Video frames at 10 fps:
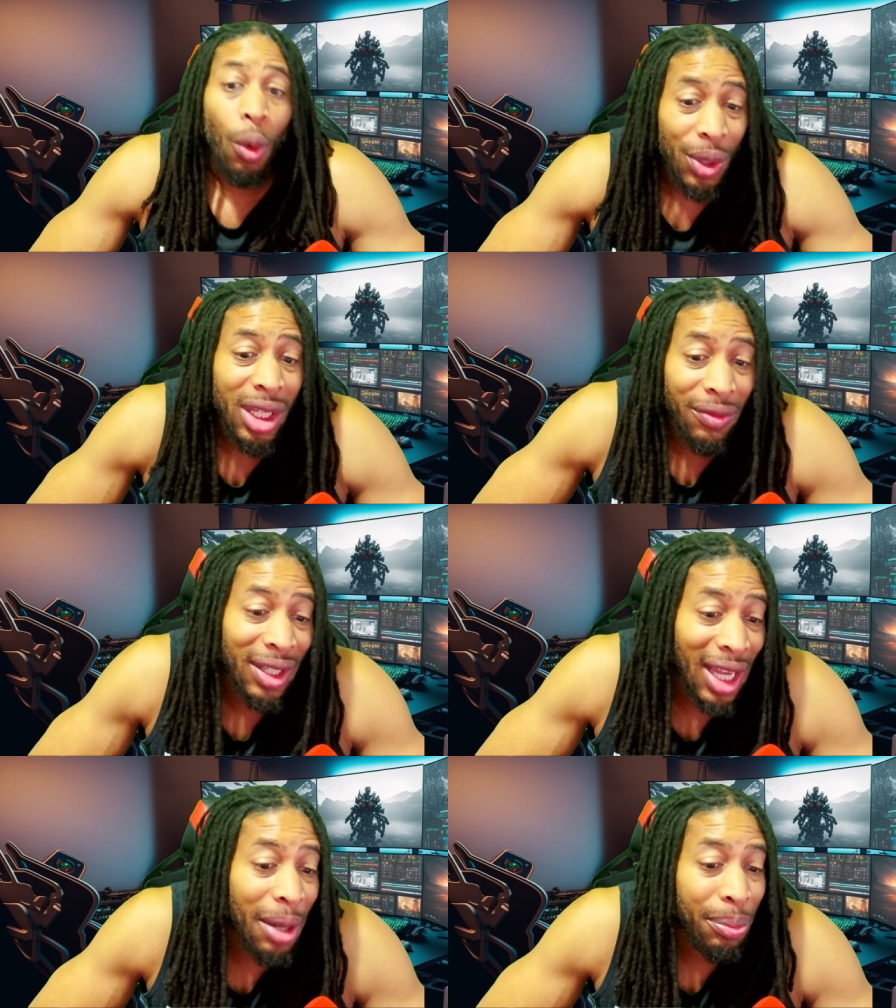We even
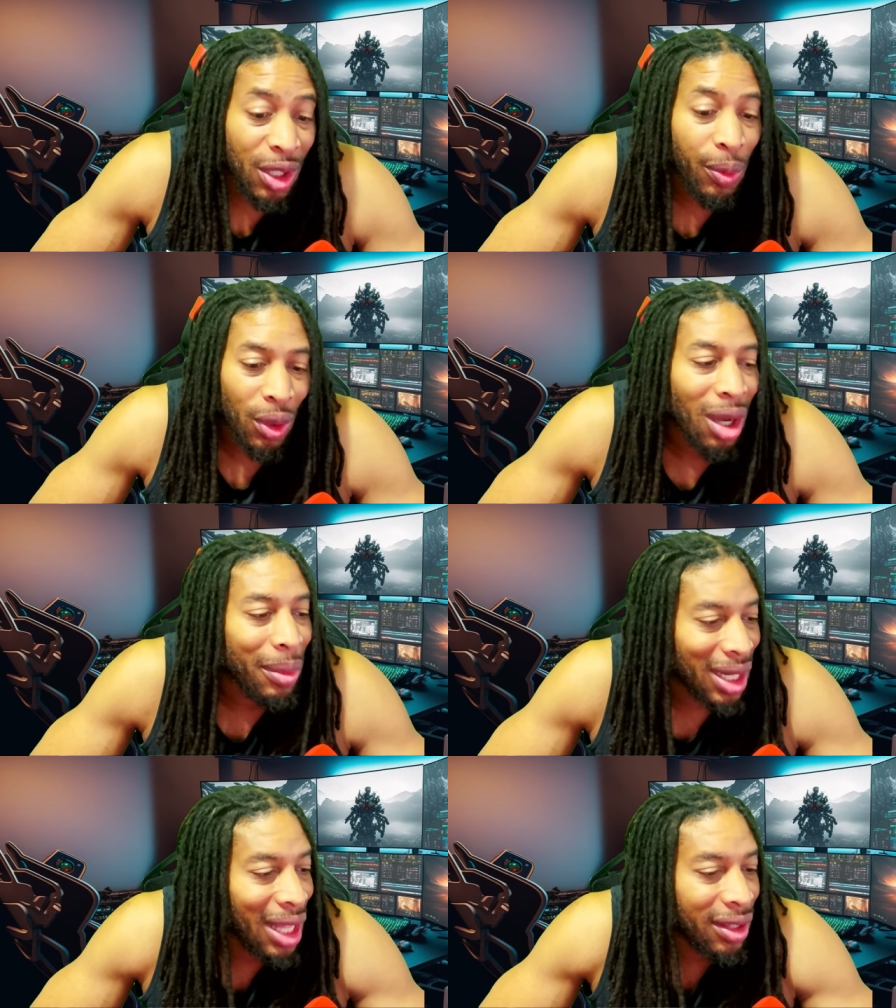got people
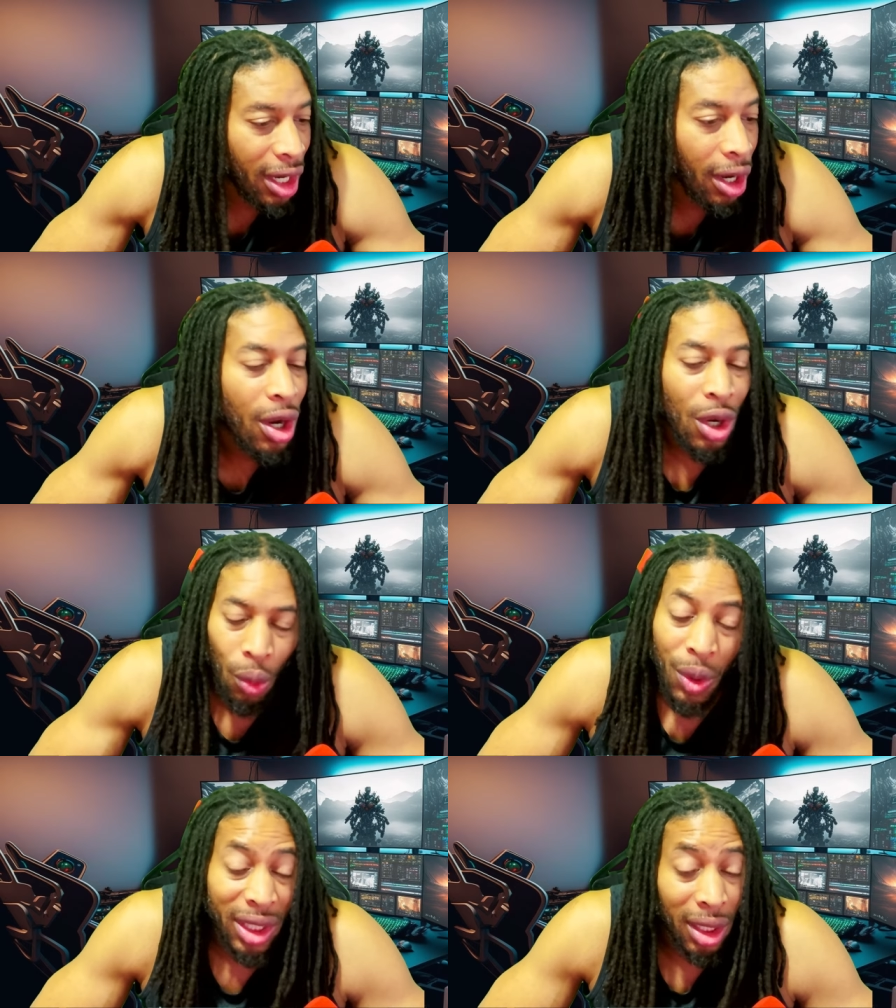coming out there
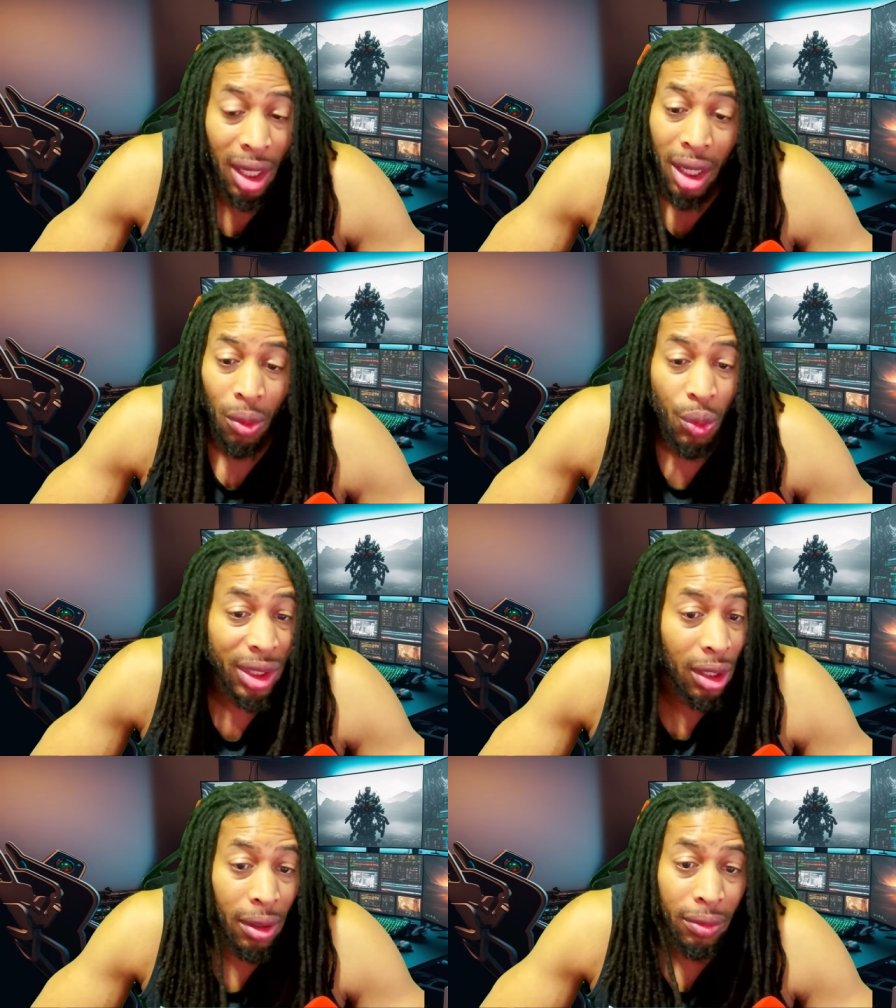with uh with
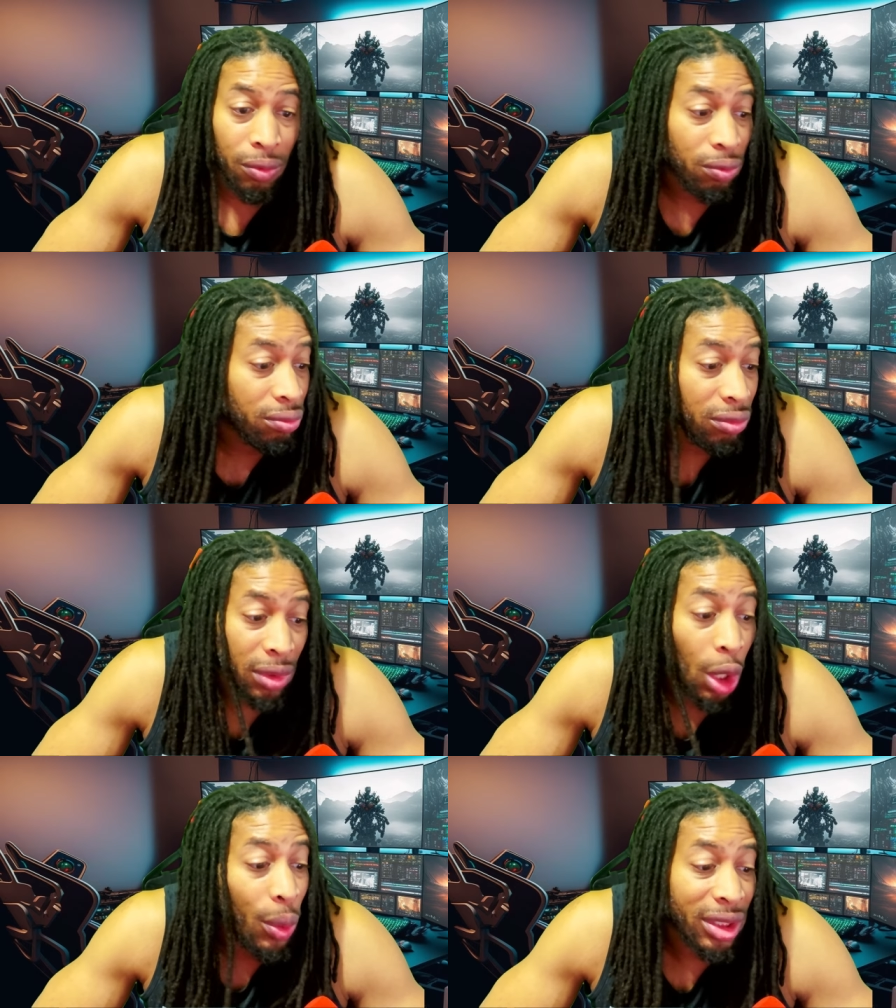the
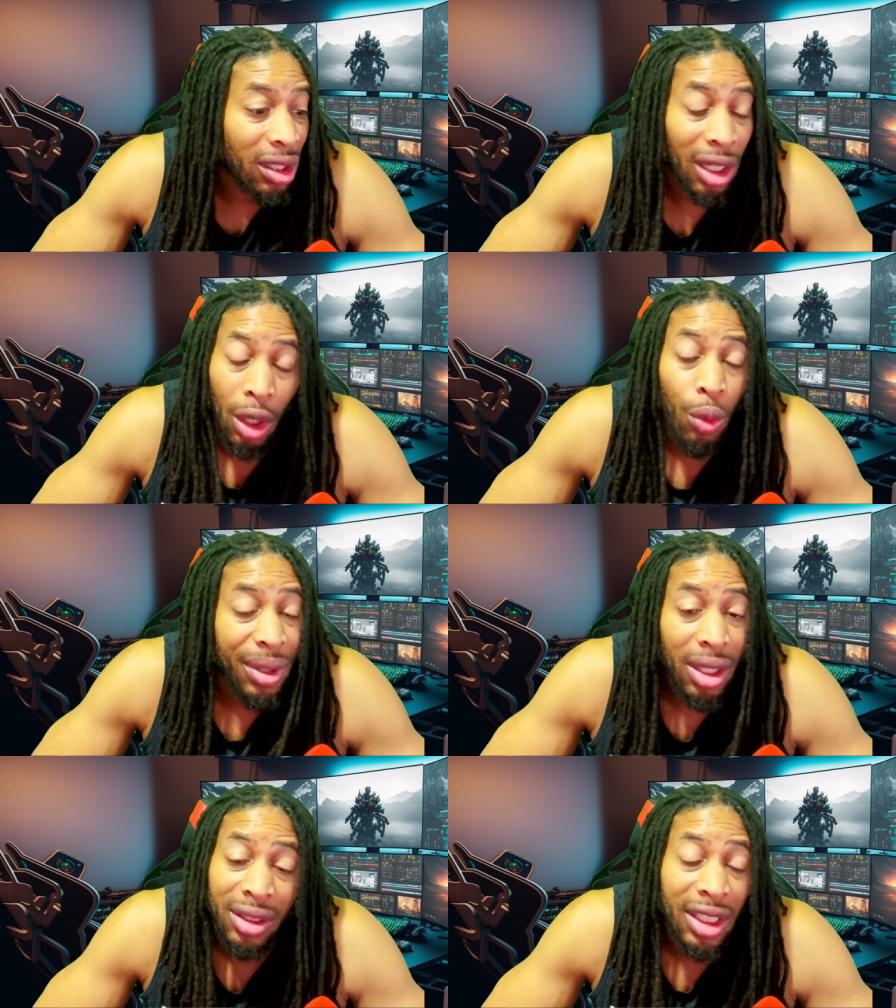lowest of the low
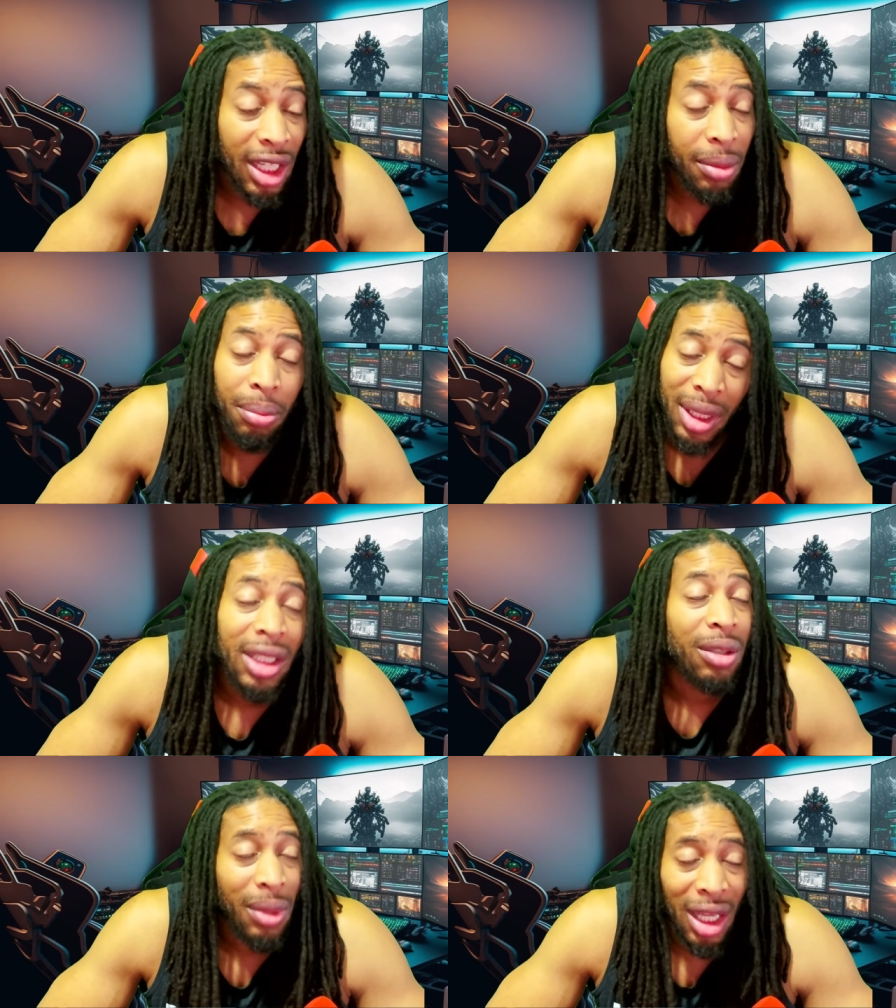builds and getting
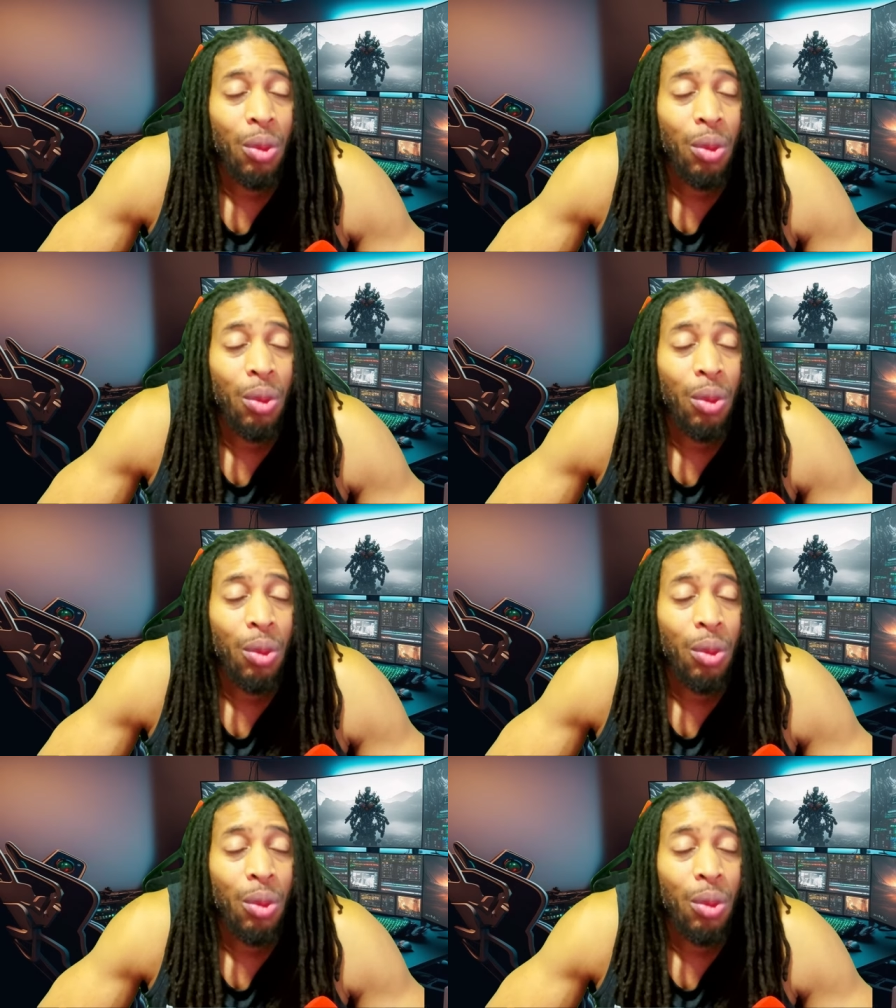busy, man.